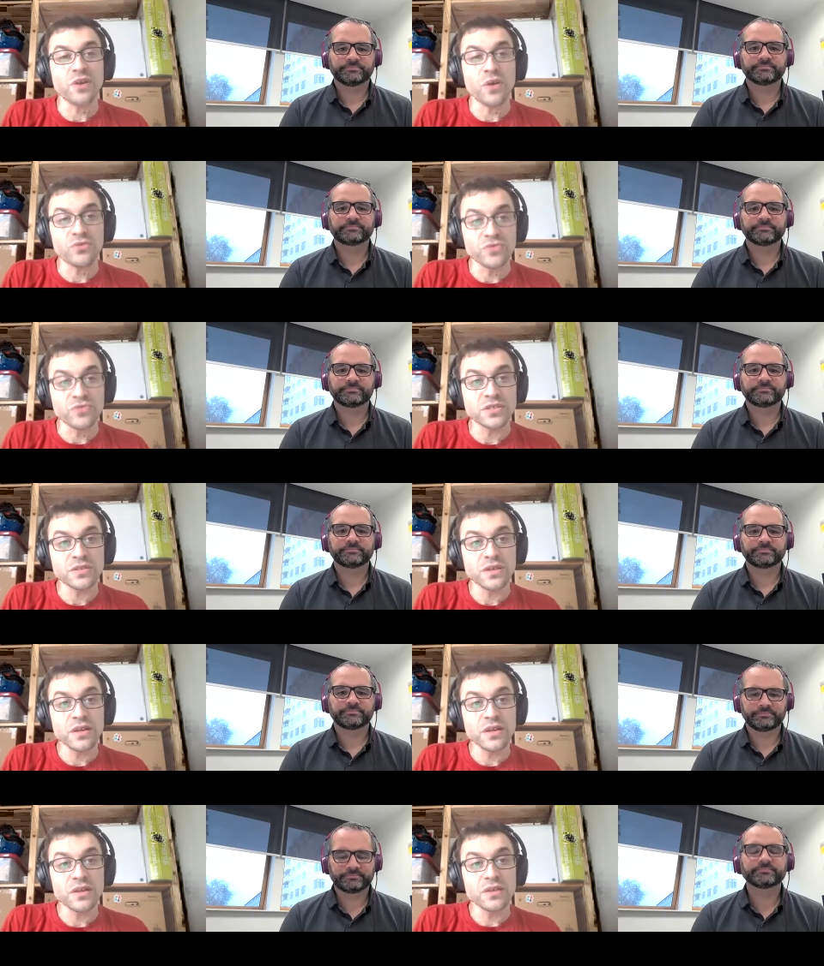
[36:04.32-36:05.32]
Speaker 1: on this,
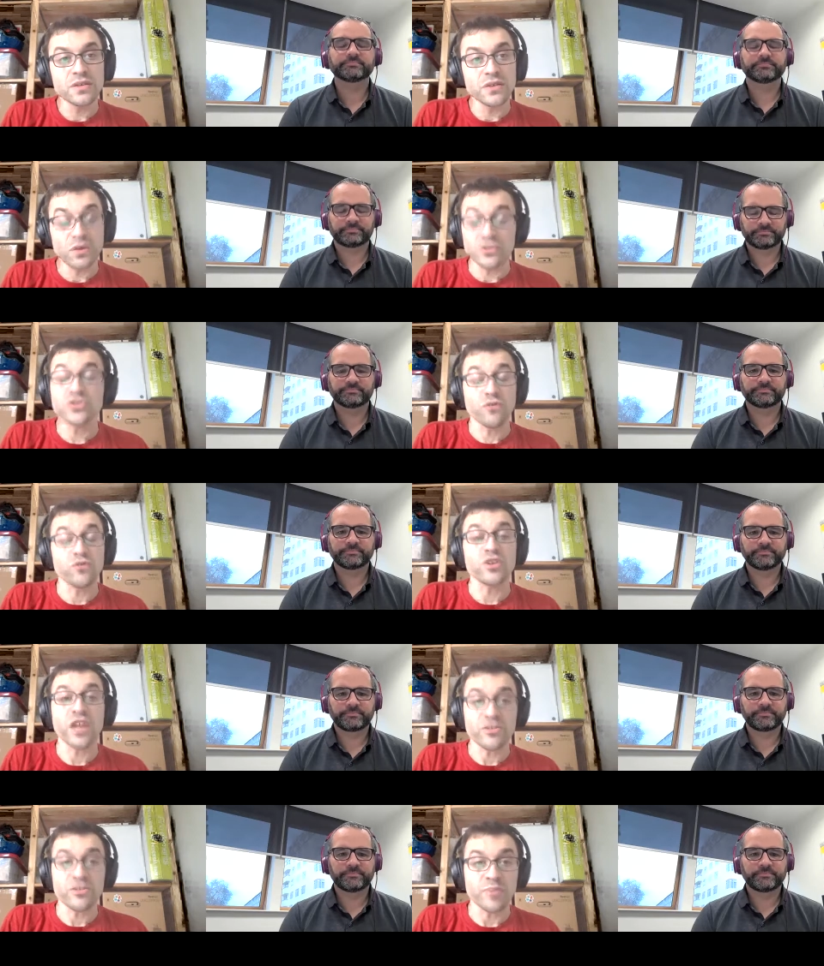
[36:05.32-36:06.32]
on the
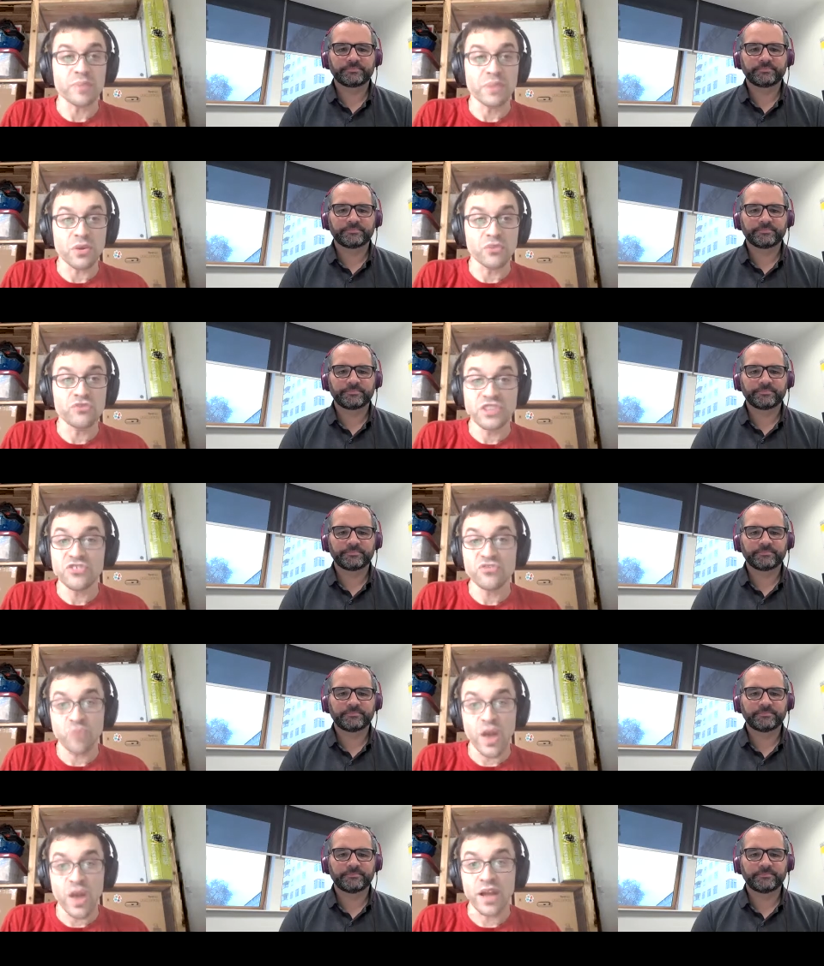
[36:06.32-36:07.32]
software aspect, because this
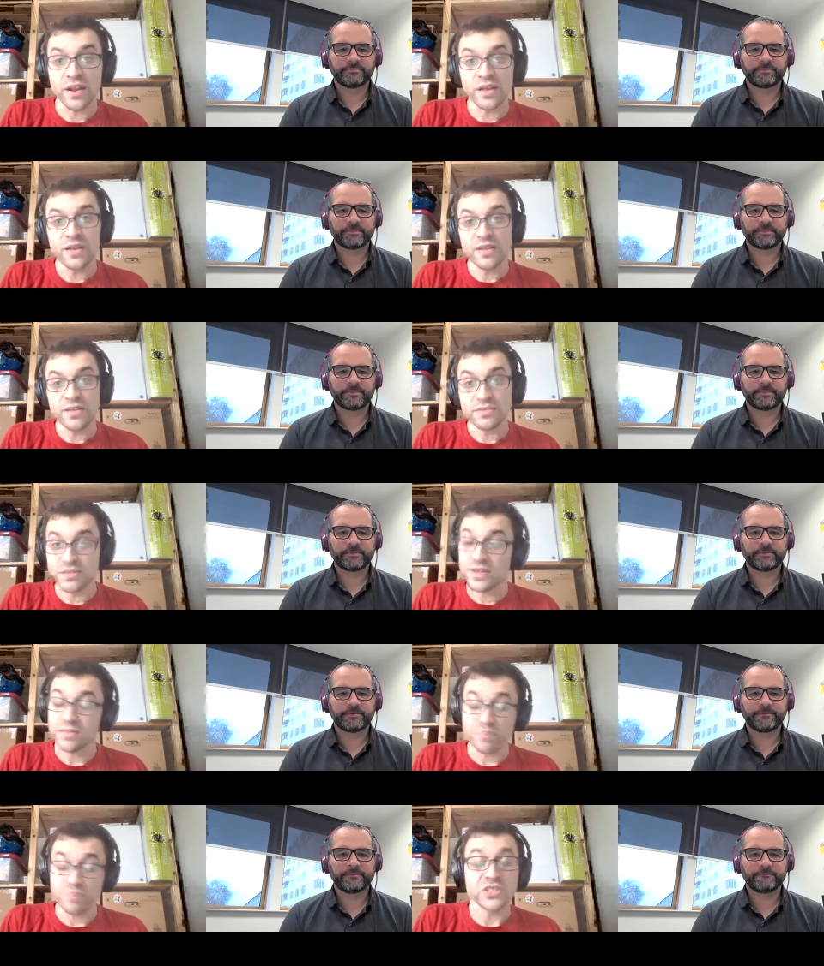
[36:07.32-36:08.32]
is where
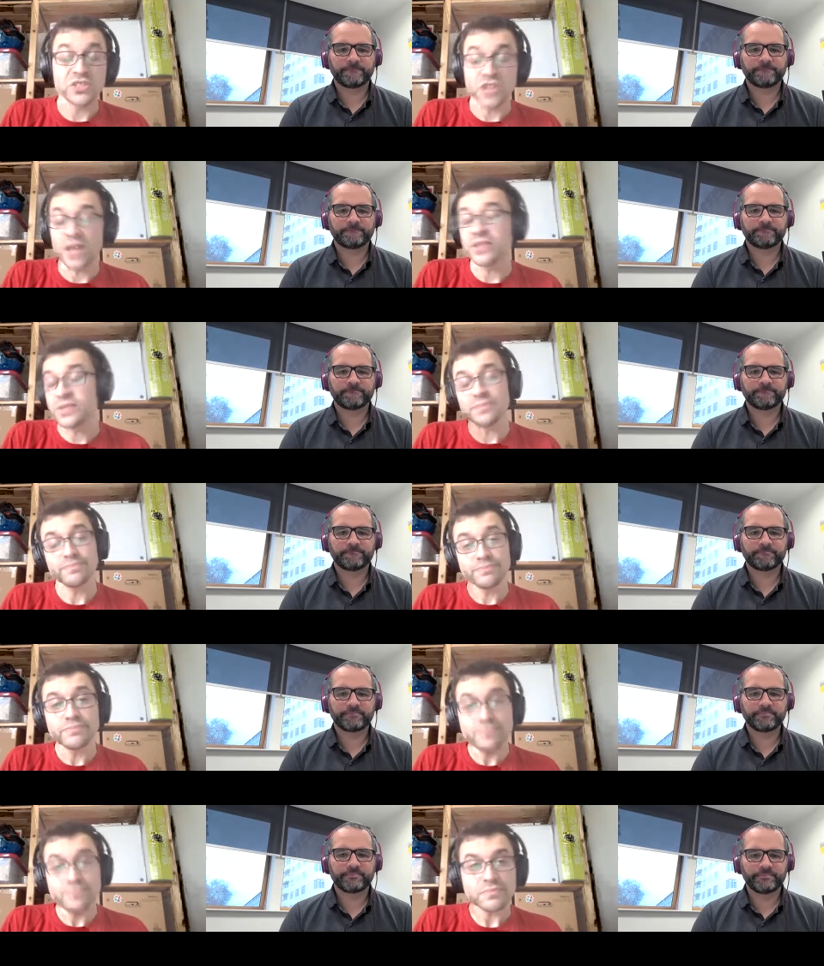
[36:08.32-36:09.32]
the big challenger.
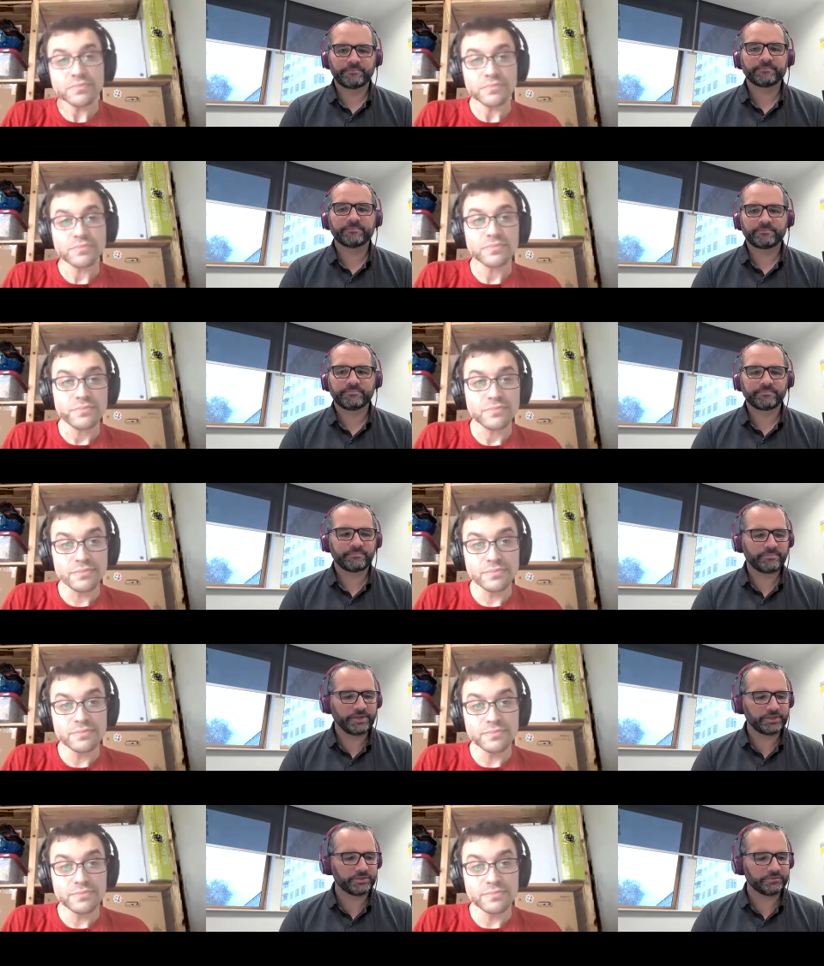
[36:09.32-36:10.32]

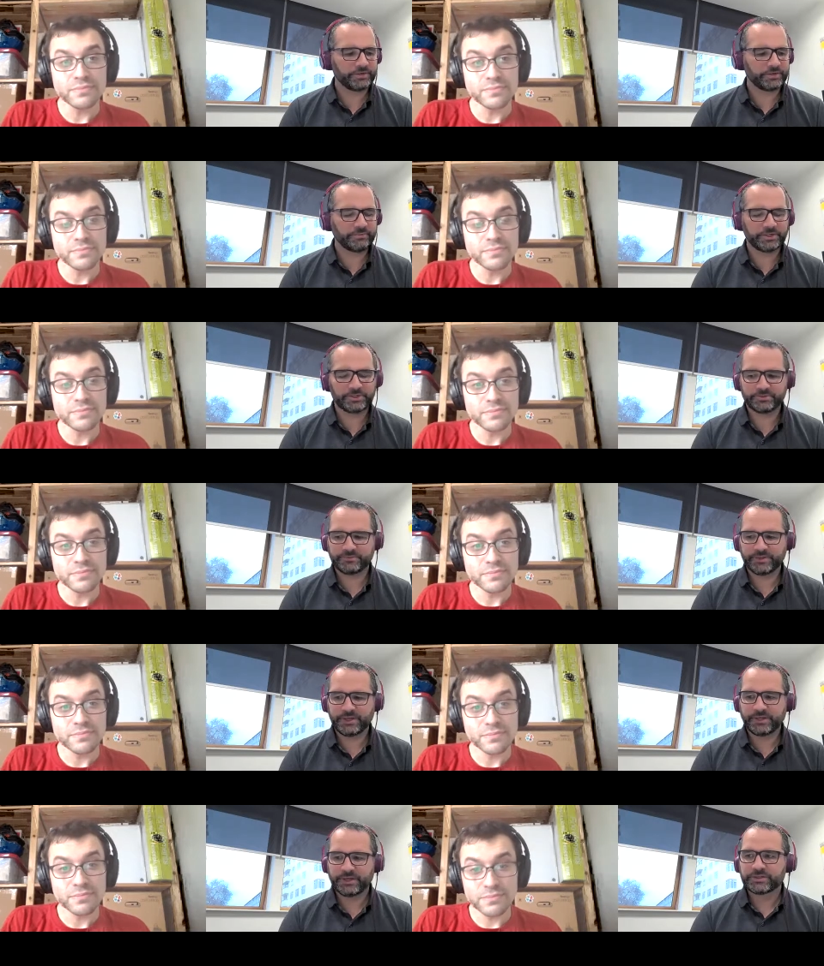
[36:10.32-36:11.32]
Speaker 2: Thank you very much.
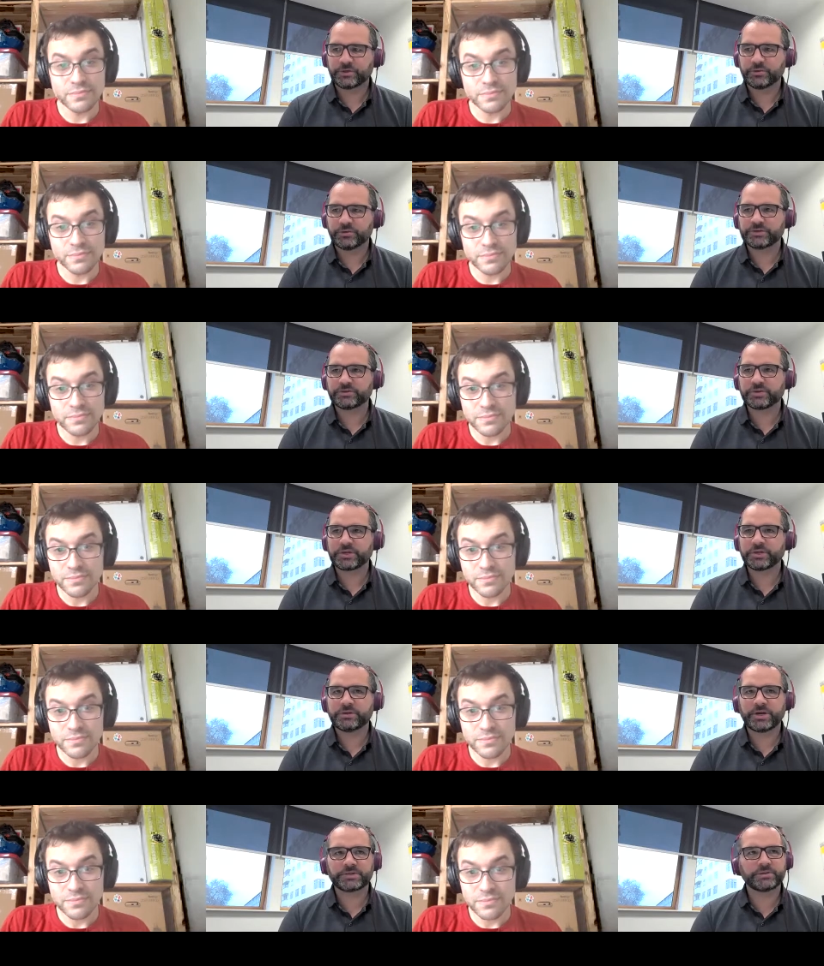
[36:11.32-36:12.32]
So we are
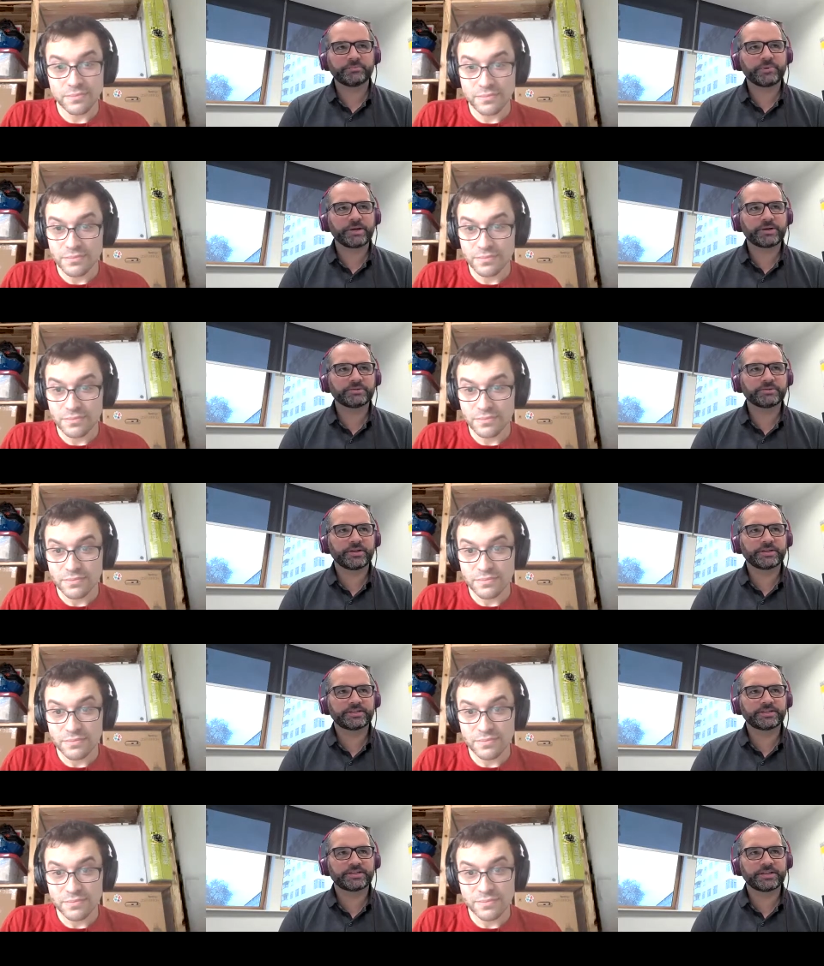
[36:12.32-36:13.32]
talking a lot about uh,
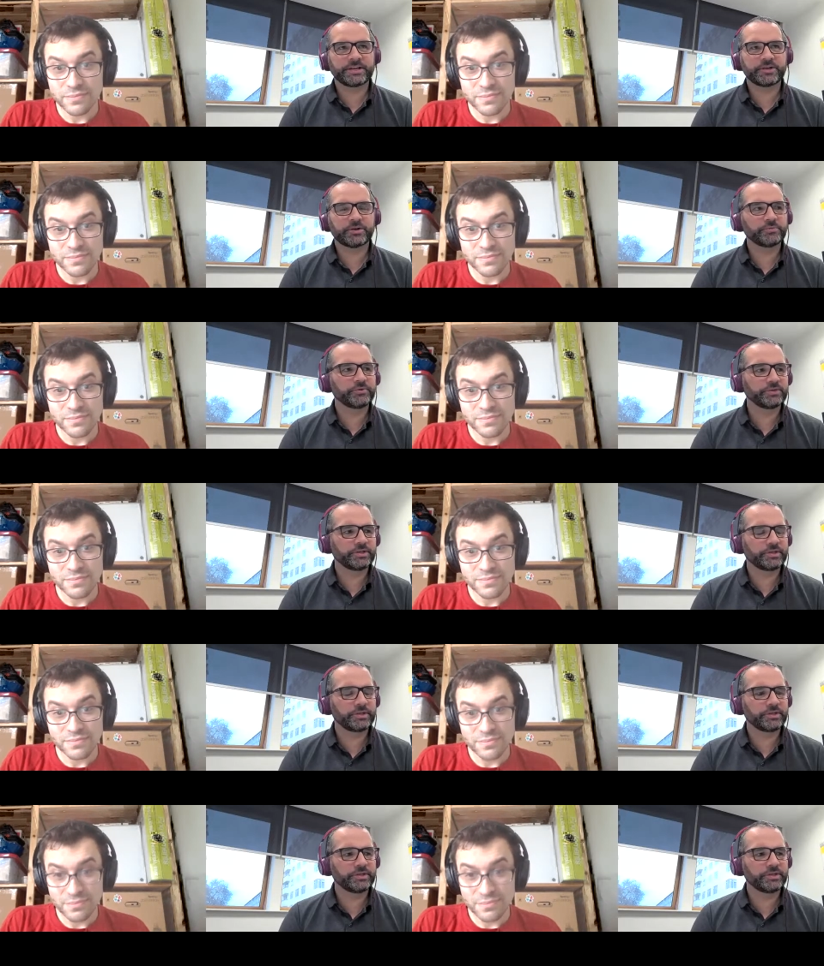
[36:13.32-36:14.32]
exascale
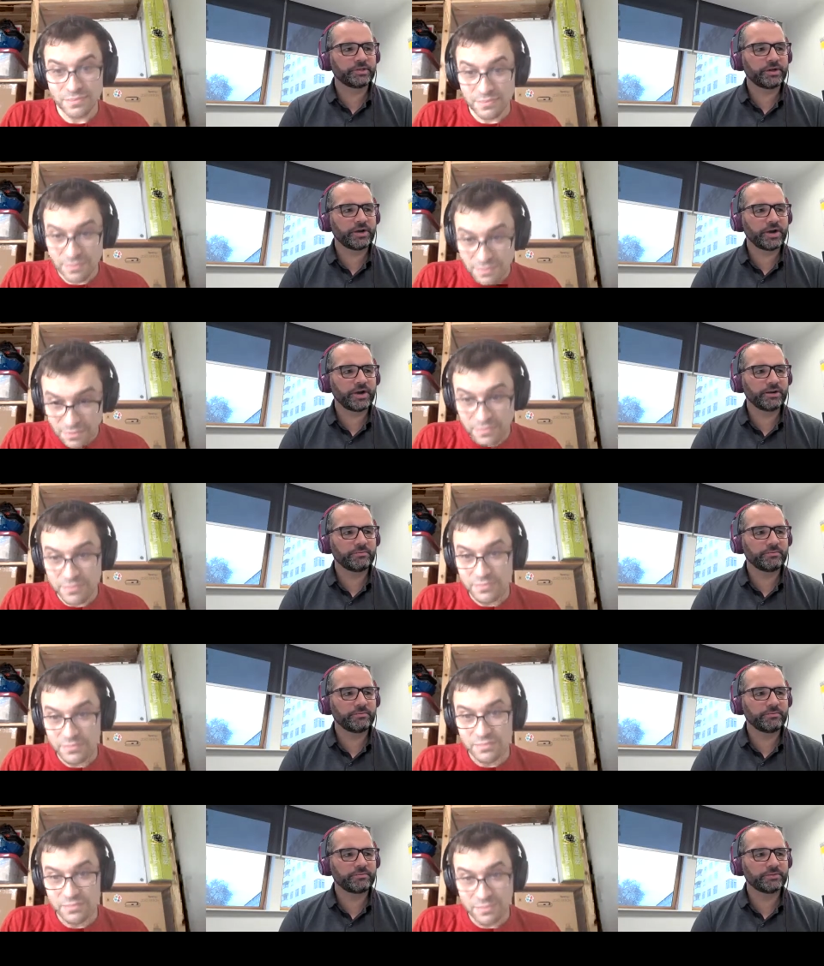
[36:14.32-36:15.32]
computing and hmm. um,
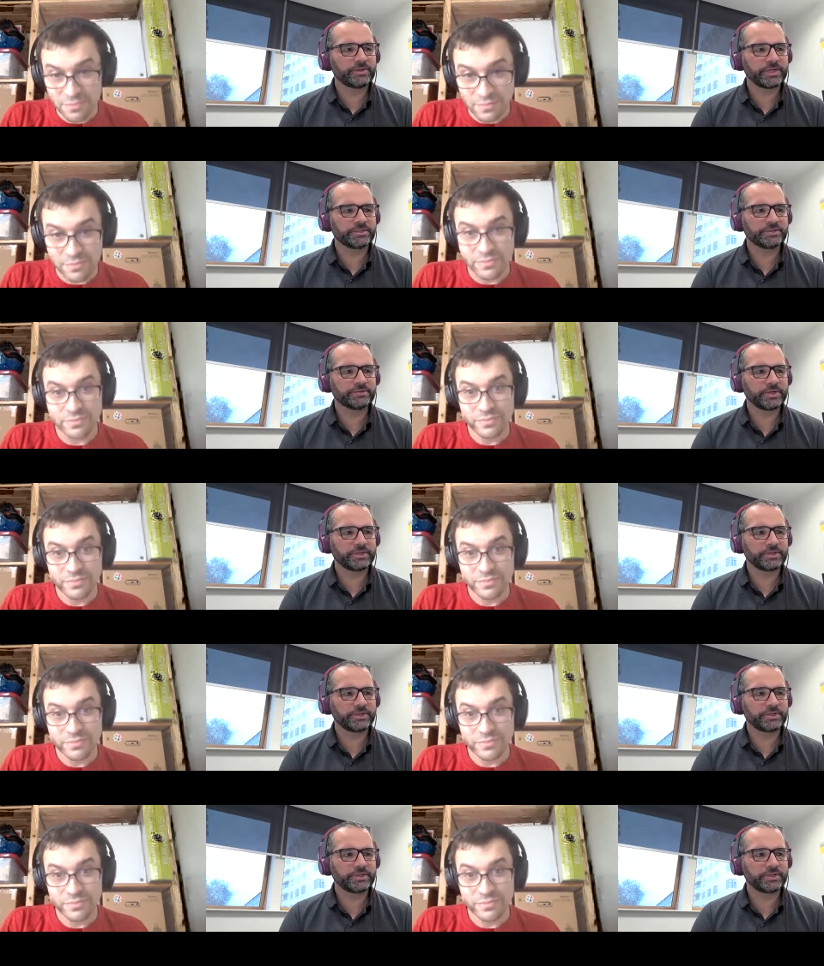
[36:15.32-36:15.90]
mm. getting